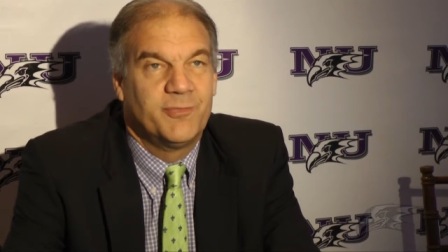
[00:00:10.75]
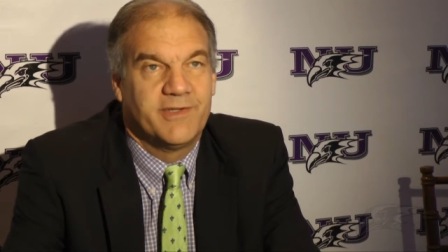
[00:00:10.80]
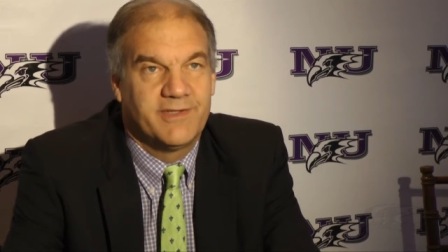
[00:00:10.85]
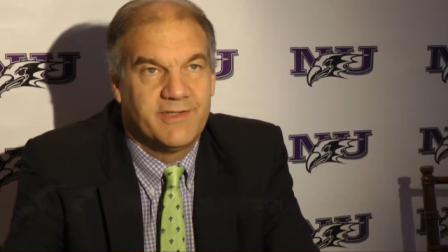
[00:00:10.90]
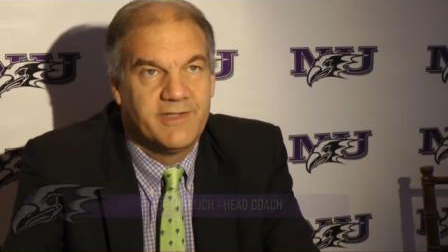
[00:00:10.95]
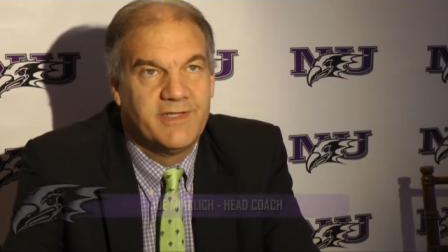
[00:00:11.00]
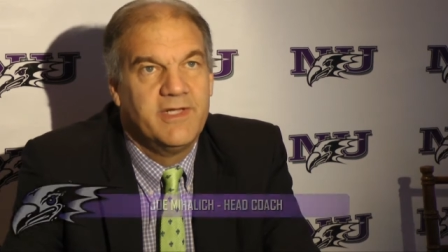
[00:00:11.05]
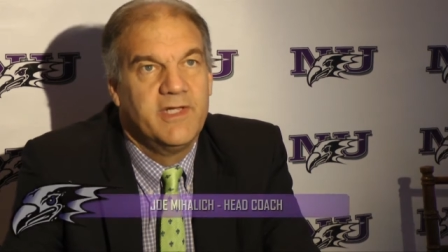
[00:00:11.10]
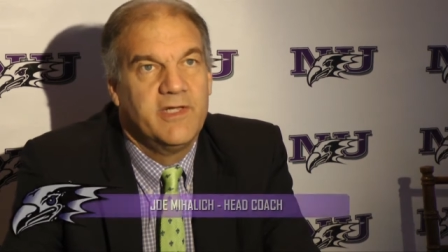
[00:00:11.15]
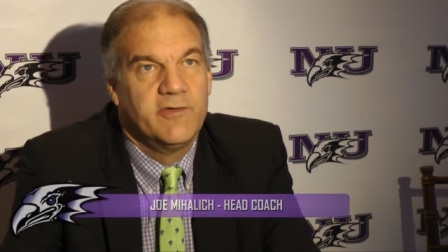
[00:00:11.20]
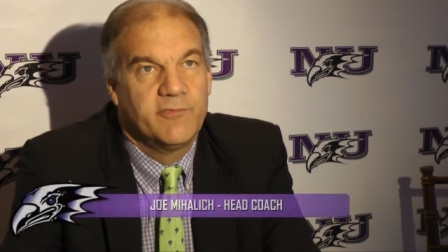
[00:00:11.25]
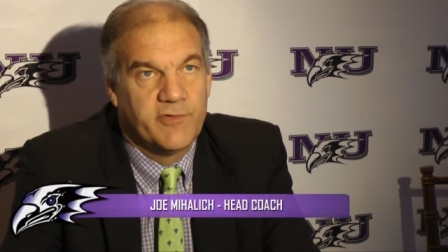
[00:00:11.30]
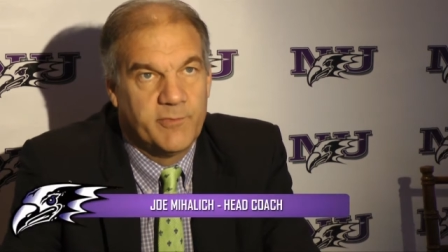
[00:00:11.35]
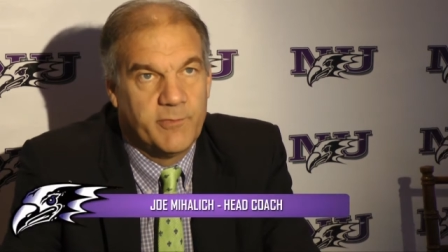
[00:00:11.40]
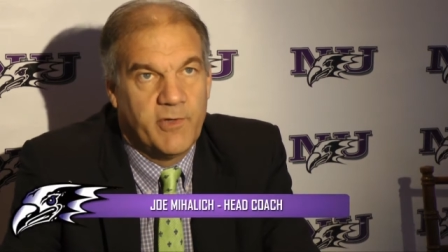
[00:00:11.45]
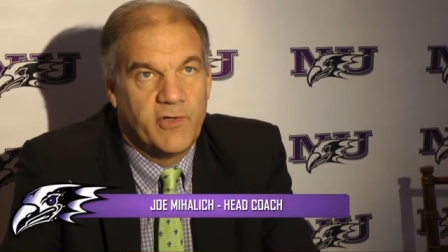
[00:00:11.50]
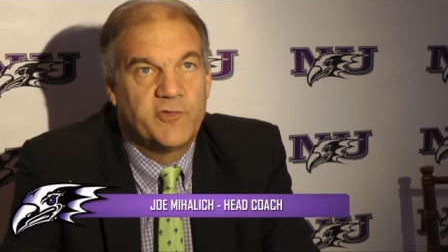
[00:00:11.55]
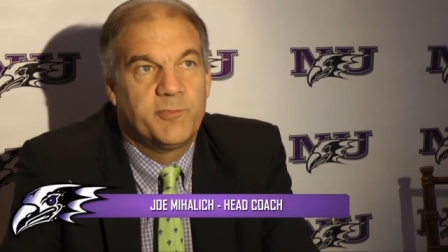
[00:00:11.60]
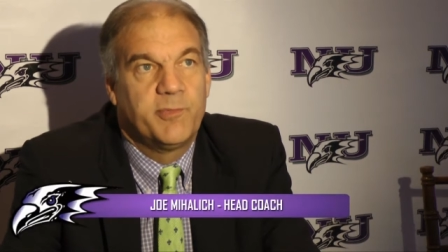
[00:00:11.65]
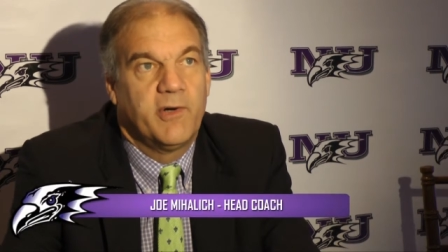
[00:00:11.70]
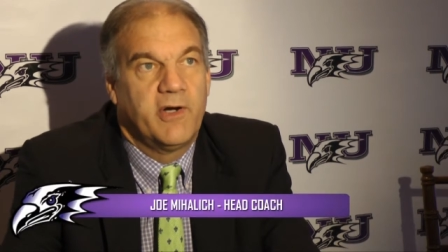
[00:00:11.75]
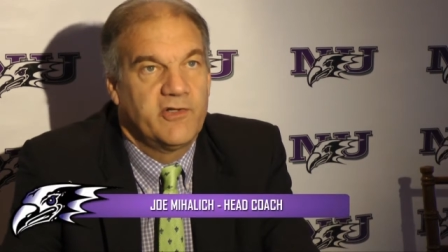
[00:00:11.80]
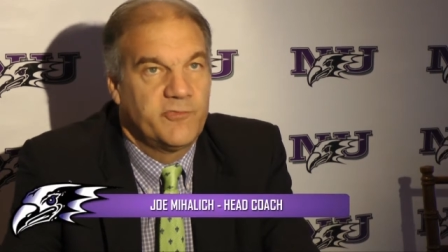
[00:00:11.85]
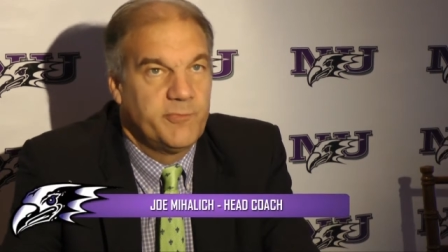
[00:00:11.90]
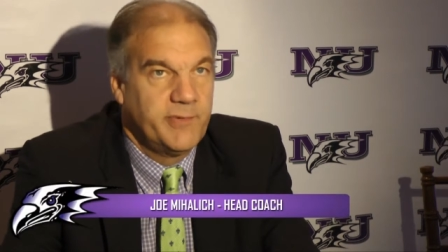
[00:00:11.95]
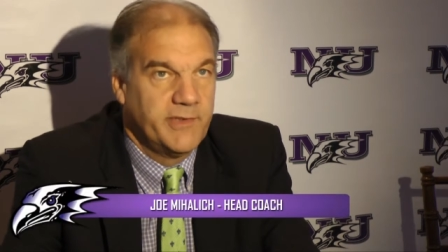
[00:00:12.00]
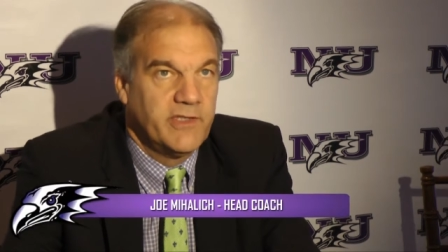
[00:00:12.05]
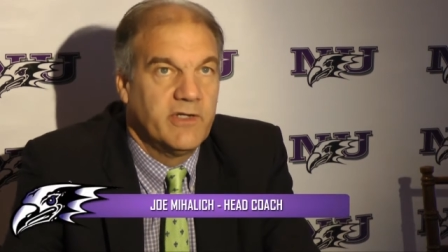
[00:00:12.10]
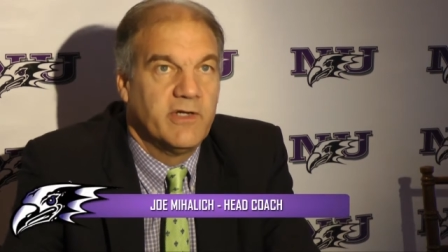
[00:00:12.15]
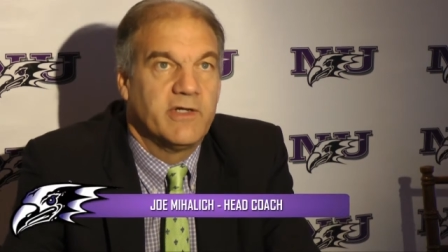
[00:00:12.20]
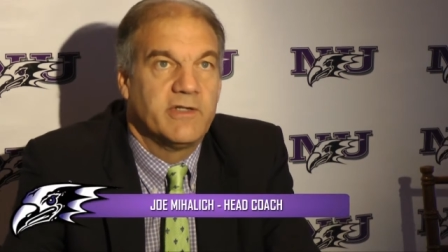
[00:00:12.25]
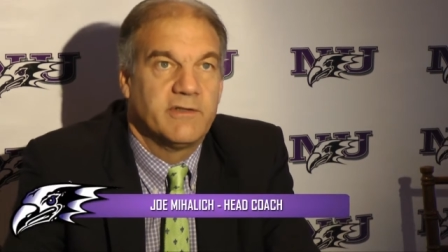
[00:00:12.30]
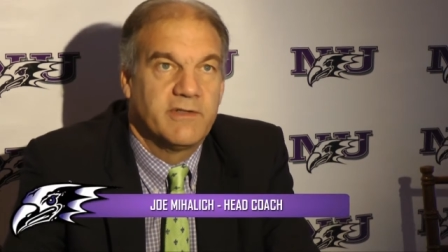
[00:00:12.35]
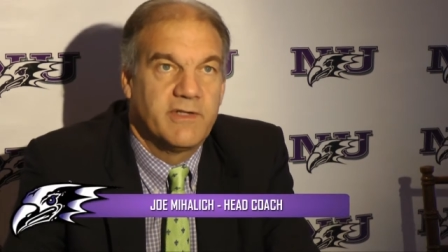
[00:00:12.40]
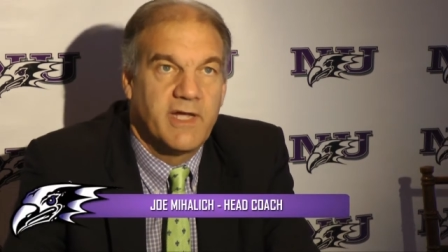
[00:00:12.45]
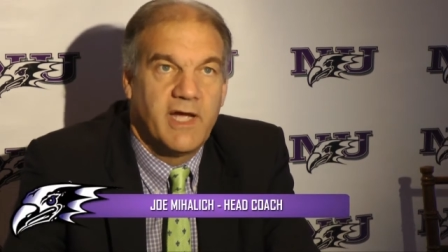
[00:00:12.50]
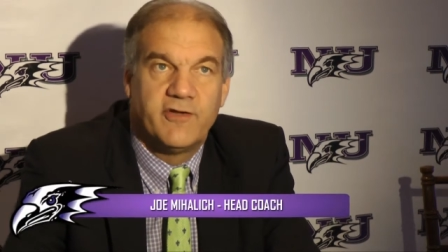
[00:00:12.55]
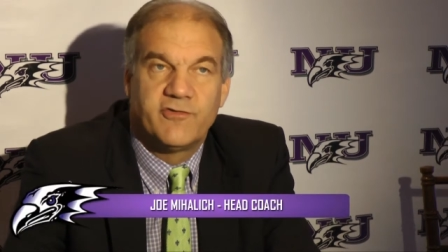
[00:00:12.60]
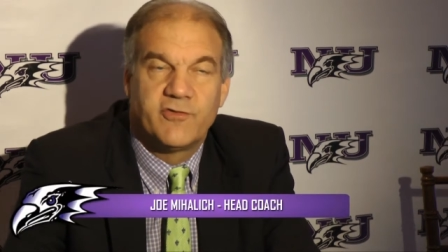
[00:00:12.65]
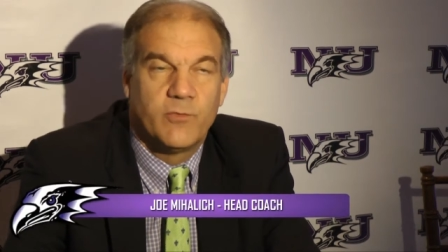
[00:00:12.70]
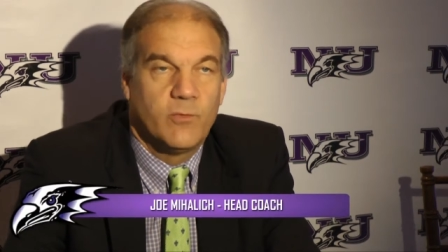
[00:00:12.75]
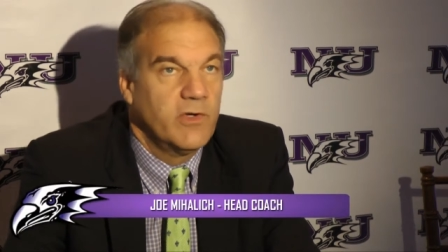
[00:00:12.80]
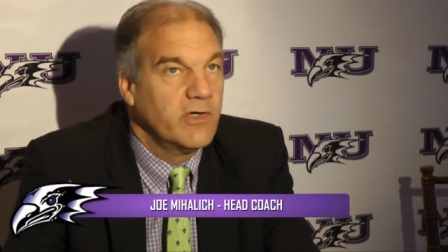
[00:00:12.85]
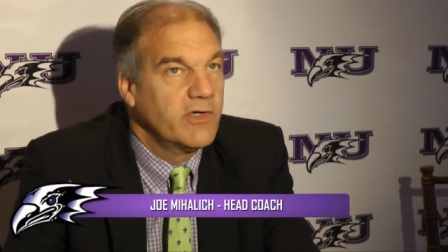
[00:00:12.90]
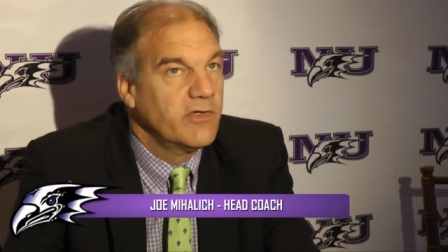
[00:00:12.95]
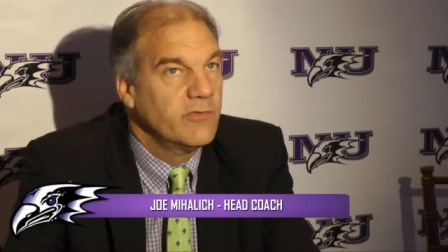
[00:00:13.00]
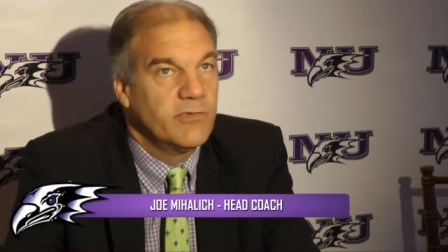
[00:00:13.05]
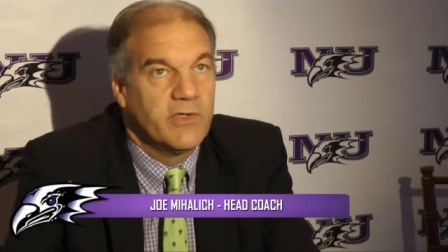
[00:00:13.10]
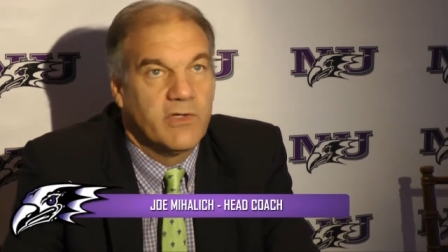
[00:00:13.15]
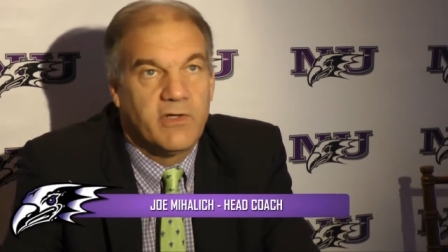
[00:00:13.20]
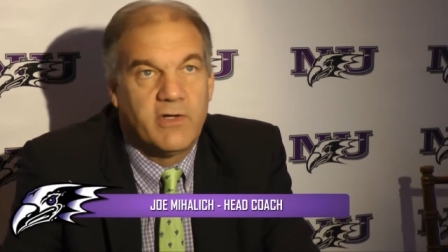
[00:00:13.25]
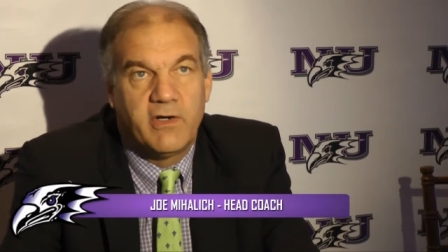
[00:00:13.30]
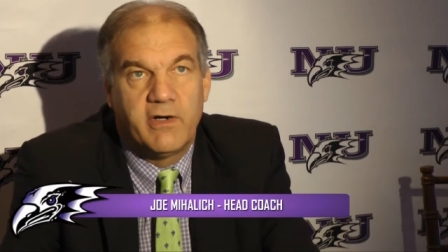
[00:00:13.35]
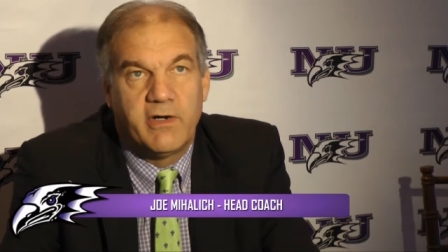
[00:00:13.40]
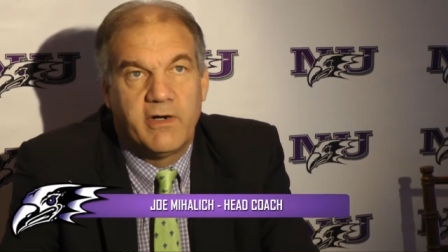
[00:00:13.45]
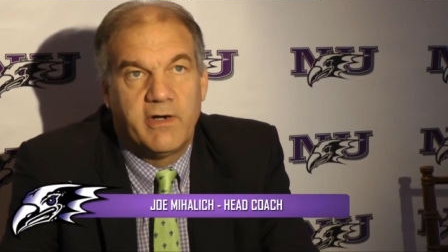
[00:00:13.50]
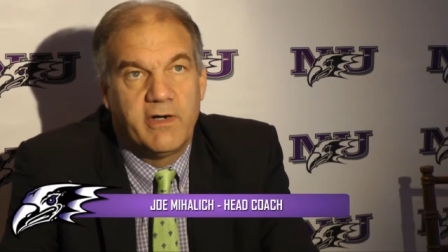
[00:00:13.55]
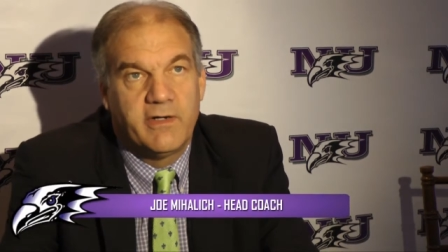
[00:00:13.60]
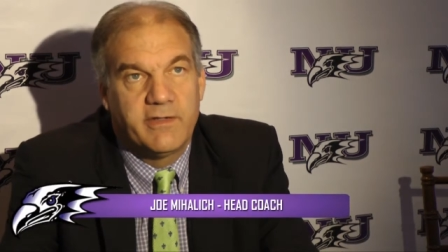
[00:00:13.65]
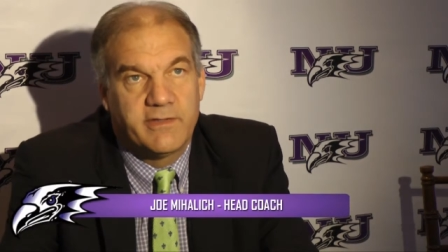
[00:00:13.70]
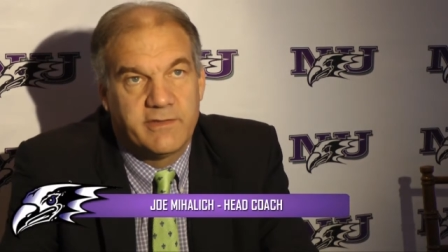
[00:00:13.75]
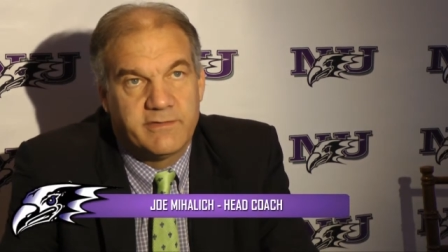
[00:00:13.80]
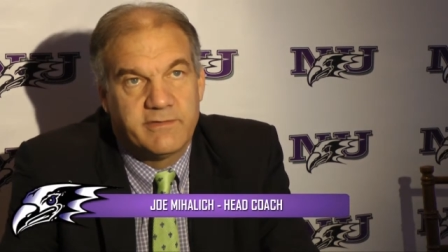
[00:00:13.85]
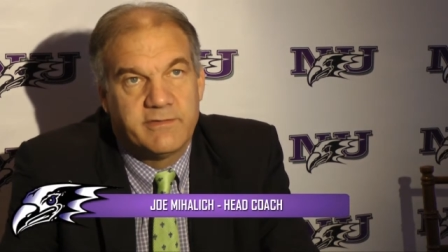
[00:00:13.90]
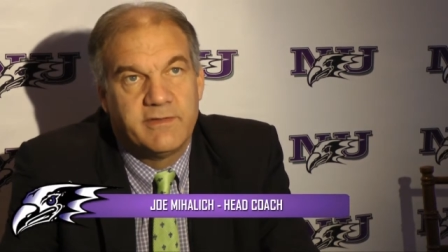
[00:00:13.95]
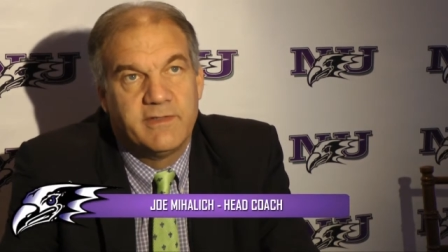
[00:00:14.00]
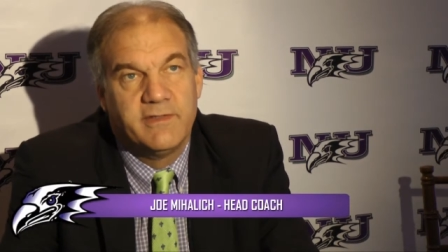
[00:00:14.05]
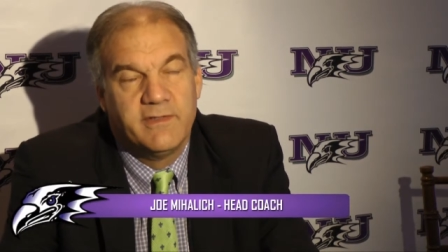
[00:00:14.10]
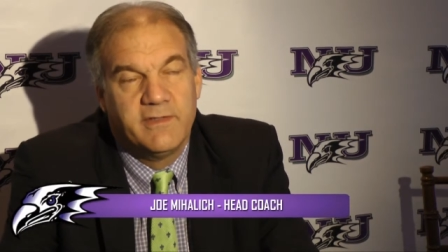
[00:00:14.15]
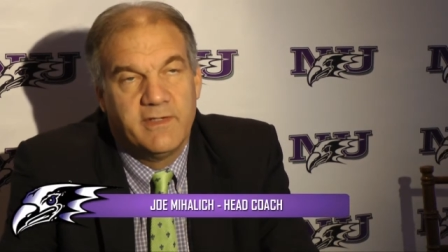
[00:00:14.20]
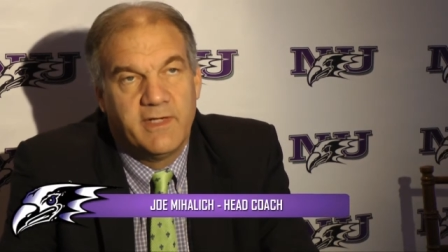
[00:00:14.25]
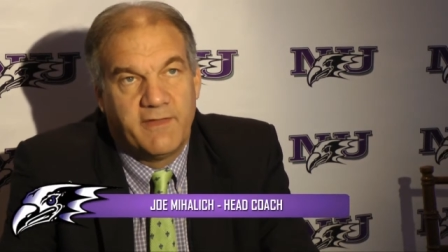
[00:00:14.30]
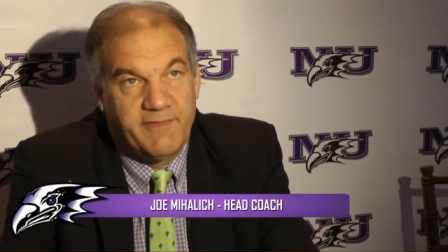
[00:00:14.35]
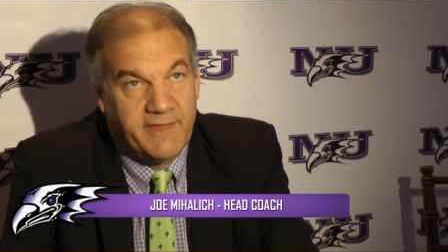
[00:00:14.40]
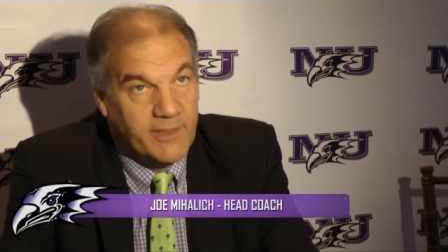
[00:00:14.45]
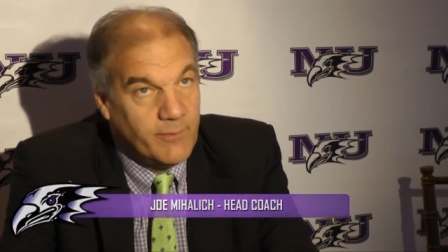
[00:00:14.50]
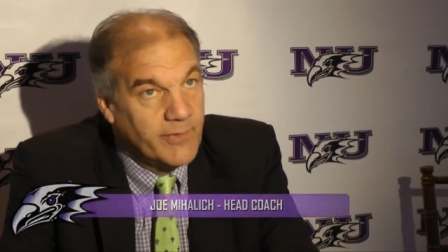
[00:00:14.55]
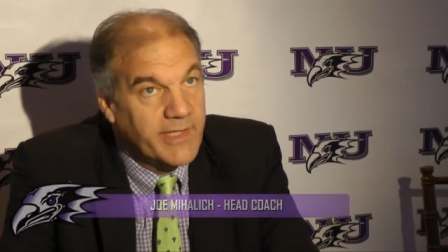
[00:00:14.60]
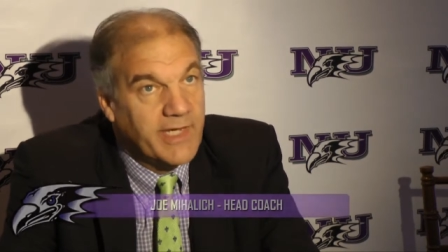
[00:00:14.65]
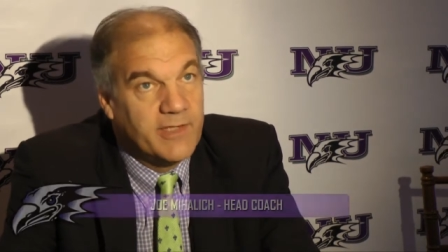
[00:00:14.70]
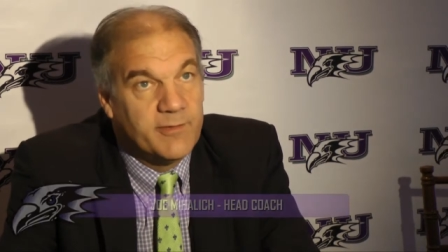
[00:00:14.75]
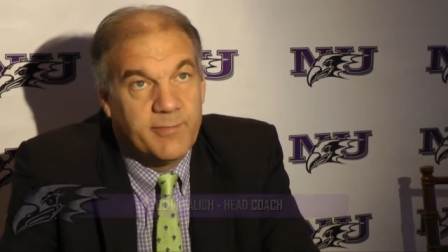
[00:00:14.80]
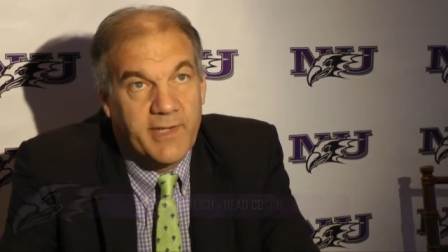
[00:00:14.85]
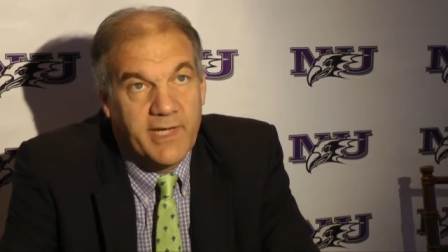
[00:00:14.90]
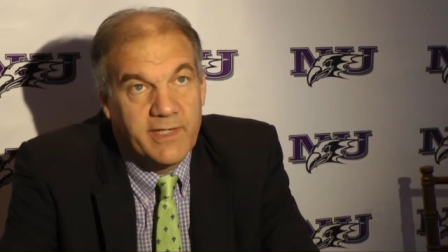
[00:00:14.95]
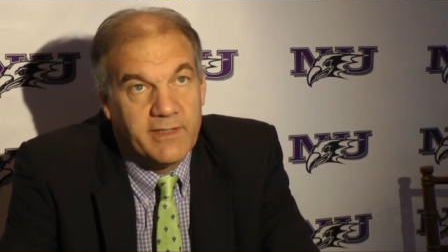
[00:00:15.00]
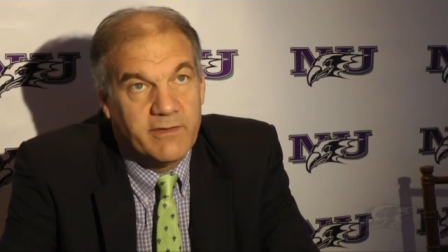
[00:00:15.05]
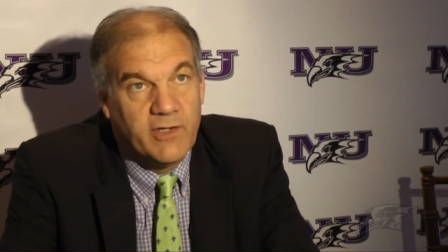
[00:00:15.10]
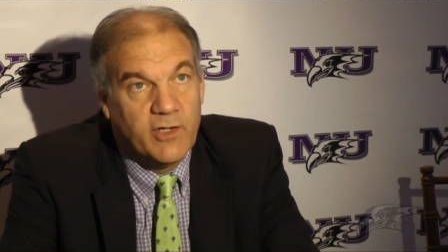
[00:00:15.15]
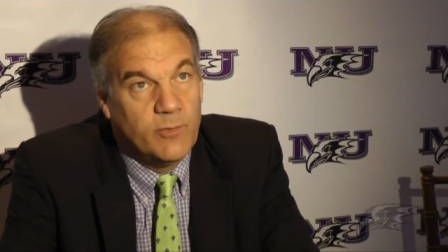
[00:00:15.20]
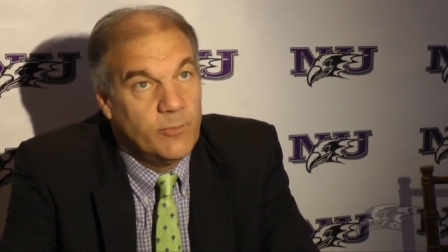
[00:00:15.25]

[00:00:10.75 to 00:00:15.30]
but for the most part, it's been good. Guys are working real hard, and I think we're getting better.